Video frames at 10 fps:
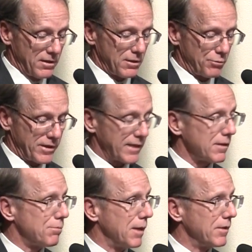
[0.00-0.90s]
to protect
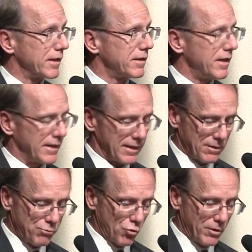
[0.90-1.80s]
the public and get
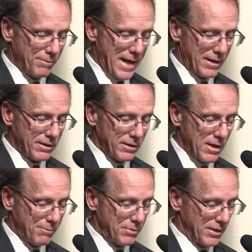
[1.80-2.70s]
the port back
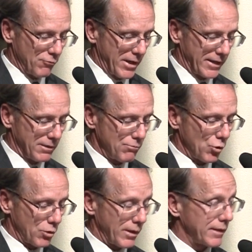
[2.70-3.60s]
up and running
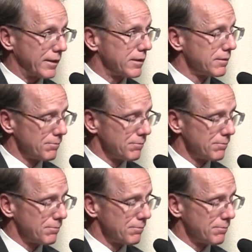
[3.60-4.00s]
more quickly.